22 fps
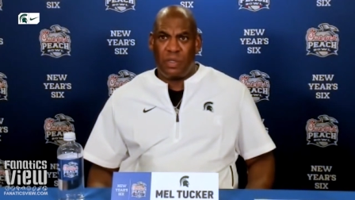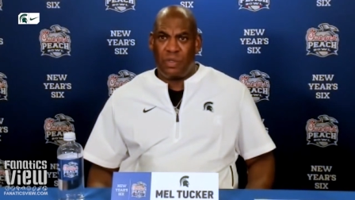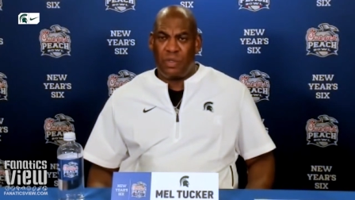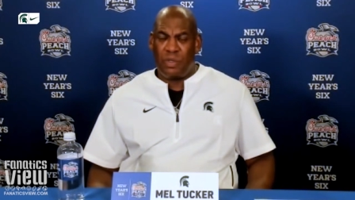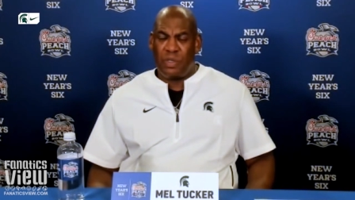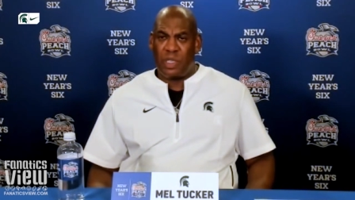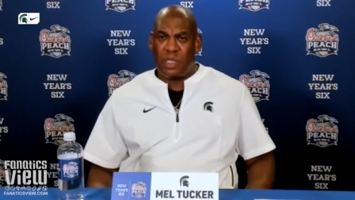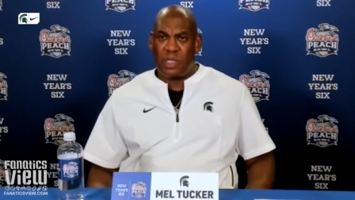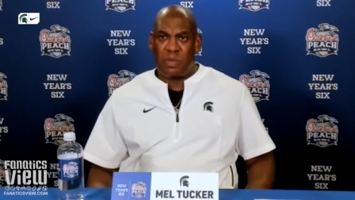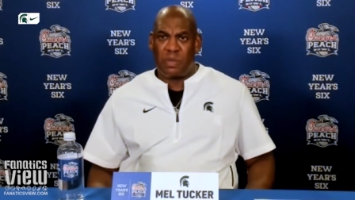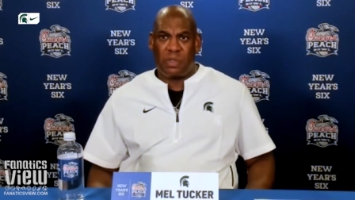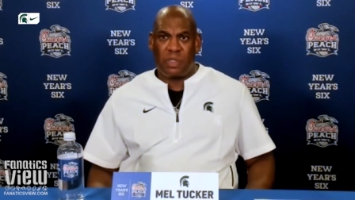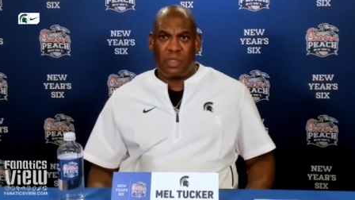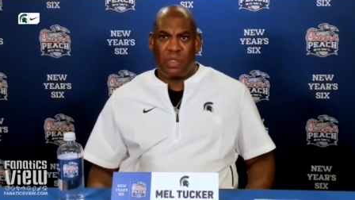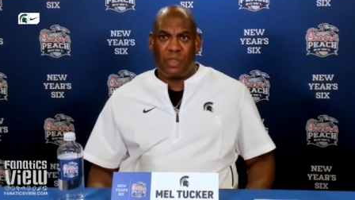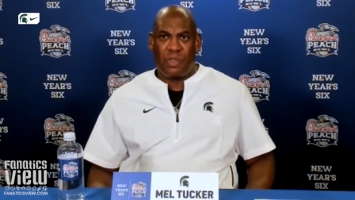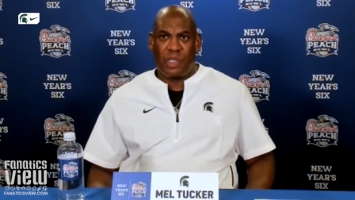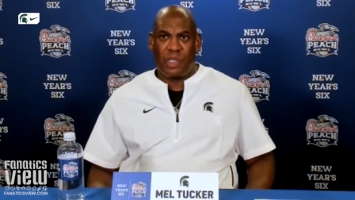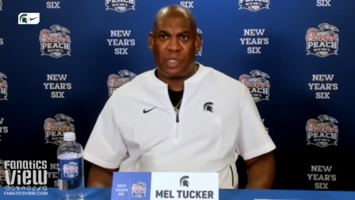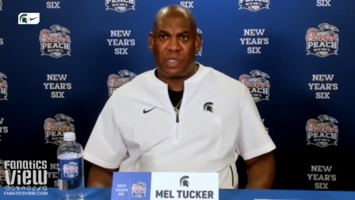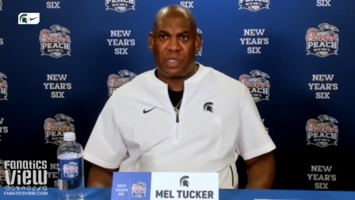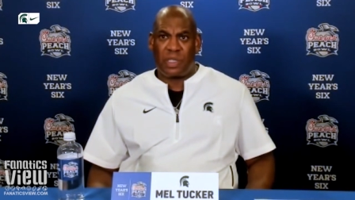You just you
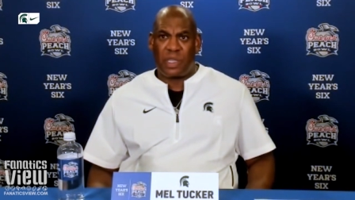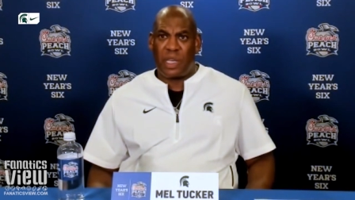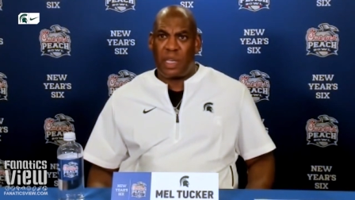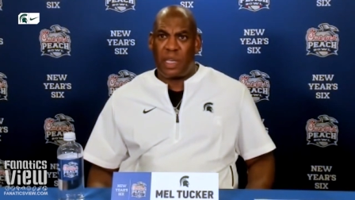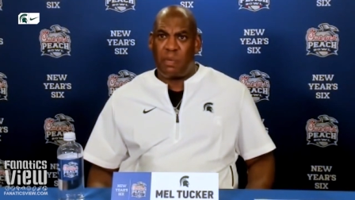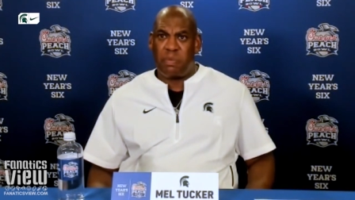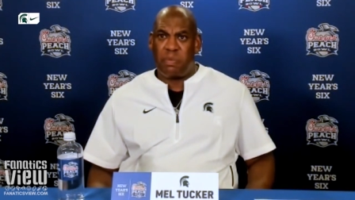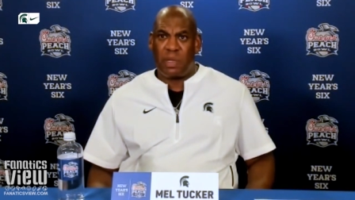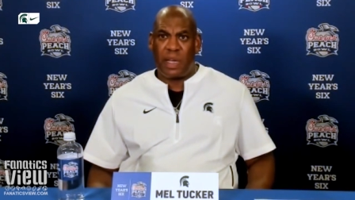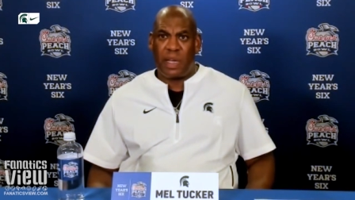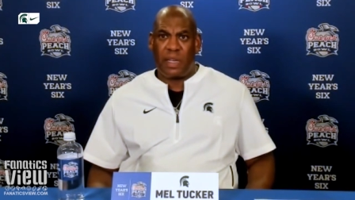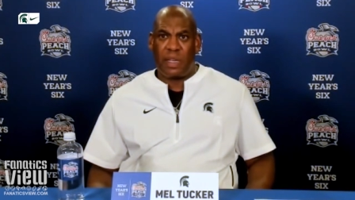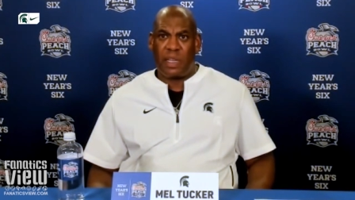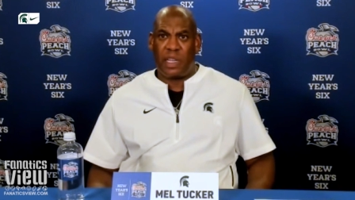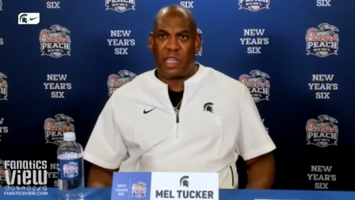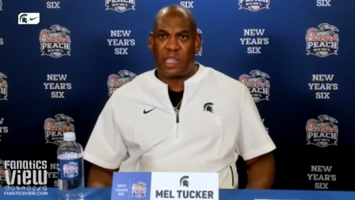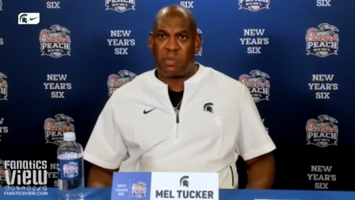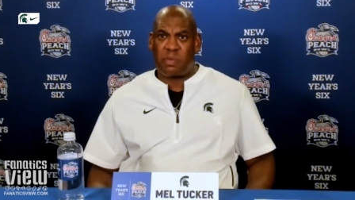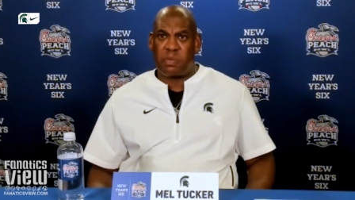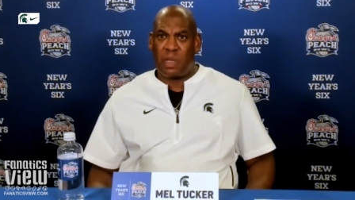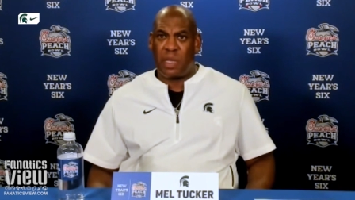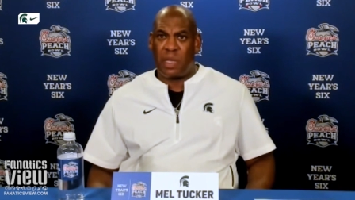just keep playing the
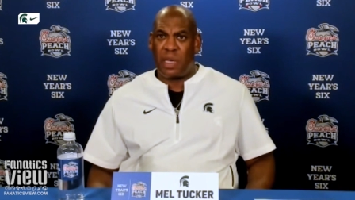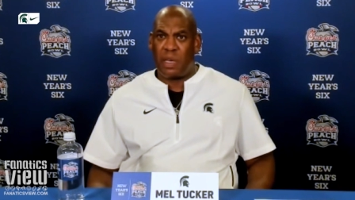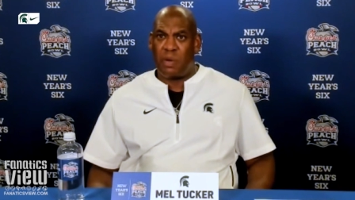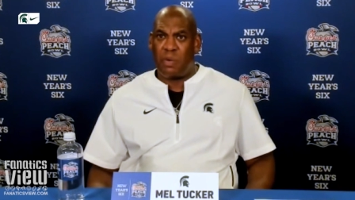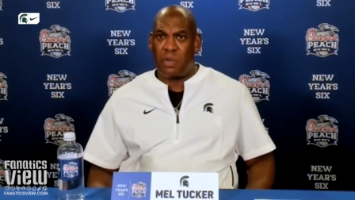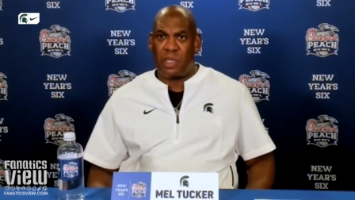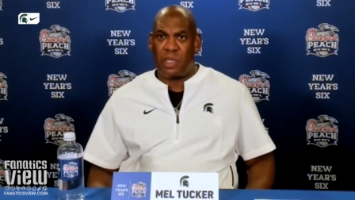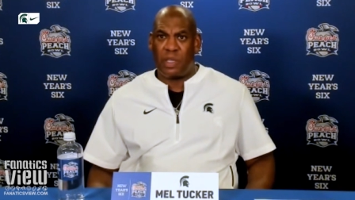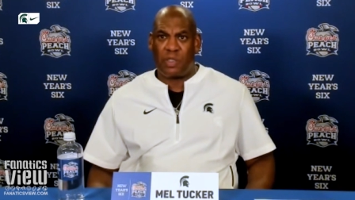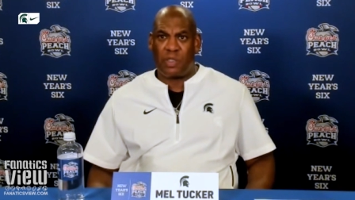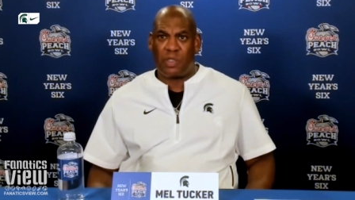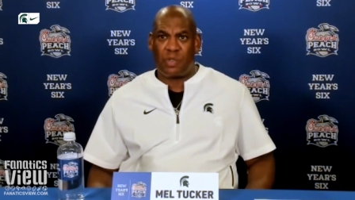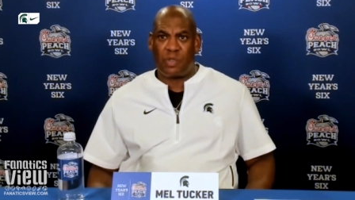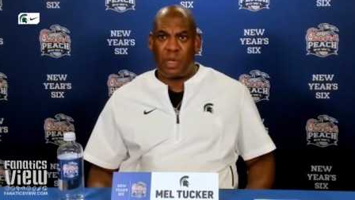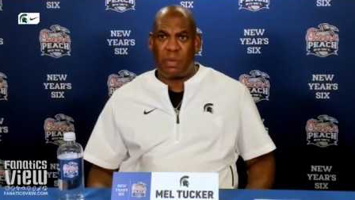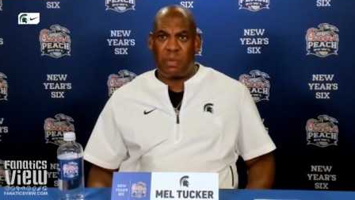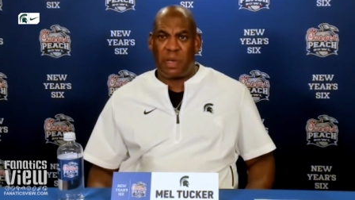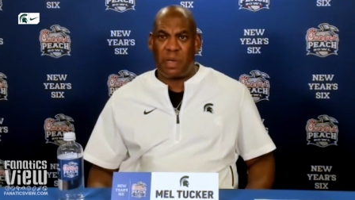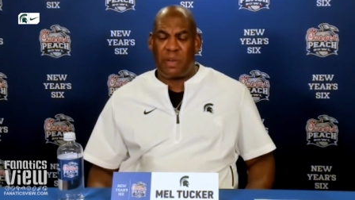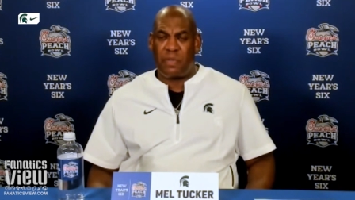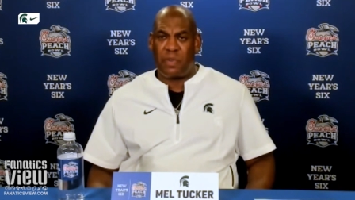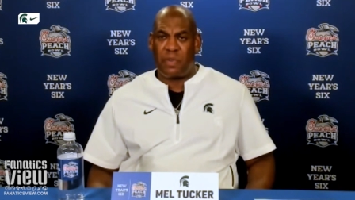next play with
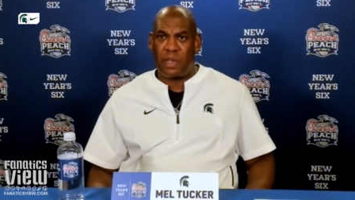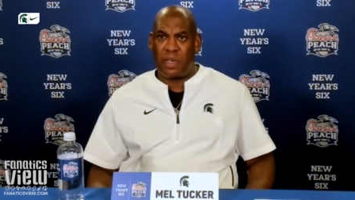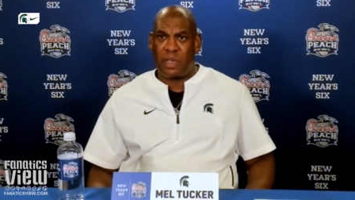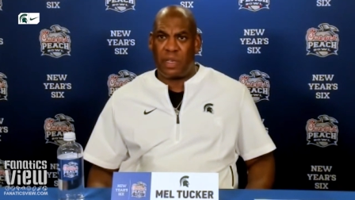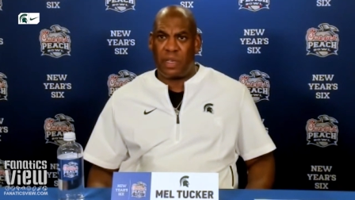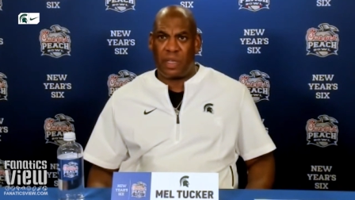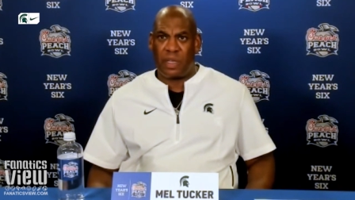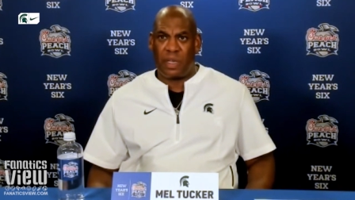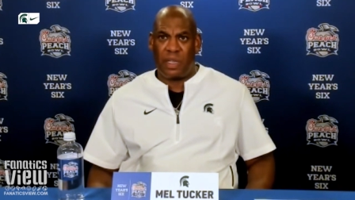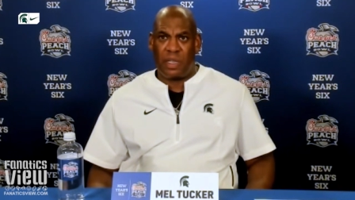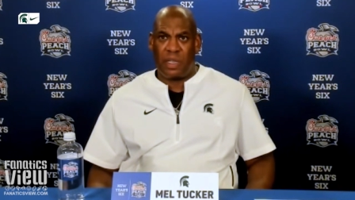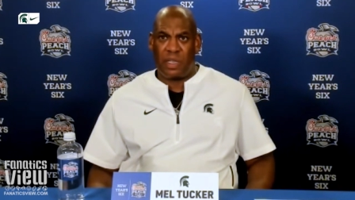extreme effort and,